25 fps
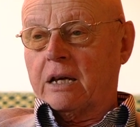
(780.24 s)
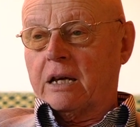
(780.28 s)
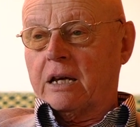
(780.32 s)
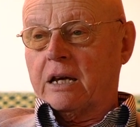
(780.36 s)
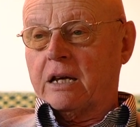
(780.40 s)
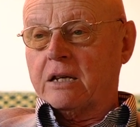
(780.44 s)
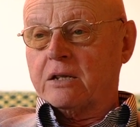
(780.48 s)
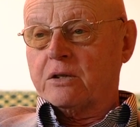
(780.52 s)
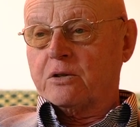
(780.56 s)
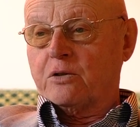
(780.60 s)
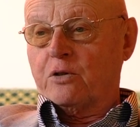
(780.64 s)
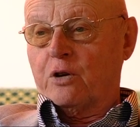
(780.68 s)

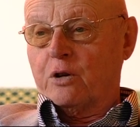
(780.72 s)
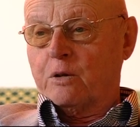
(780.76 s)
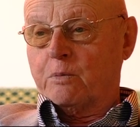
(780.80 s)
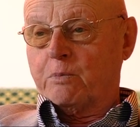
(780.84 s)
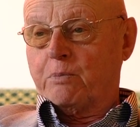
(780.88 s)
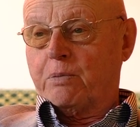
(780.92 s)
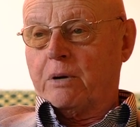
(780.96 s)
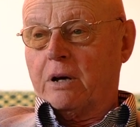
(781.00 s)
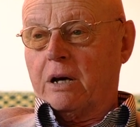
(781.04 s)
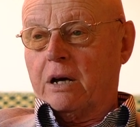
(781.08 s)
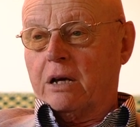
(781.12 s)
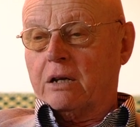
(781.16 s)
is not
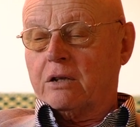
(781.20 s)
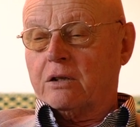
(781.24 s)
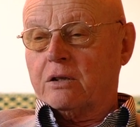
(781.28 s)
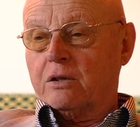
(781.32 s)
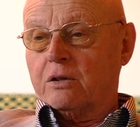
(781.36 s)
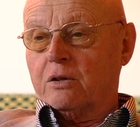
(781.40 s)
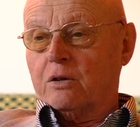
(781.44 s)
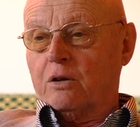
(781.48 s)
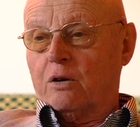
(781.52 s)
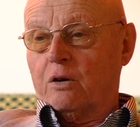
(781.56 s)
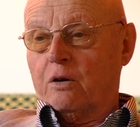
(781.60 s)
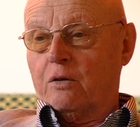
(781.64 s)
part
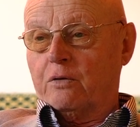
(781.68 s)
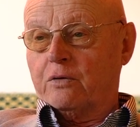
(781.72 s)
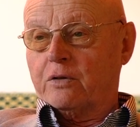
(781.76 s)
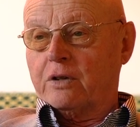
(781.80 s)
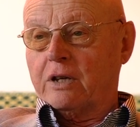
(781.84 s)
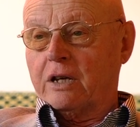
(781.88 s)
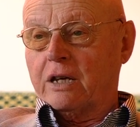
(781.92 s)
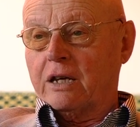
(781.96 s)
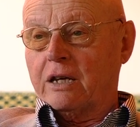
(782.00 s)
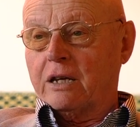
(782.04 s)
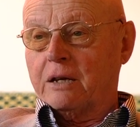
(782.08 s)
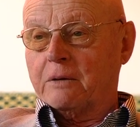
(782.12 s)
of
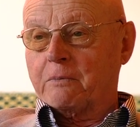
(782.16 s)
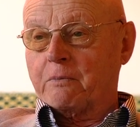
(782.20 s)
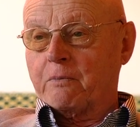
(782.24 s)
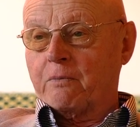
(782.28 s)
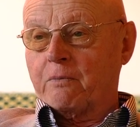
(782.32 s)
the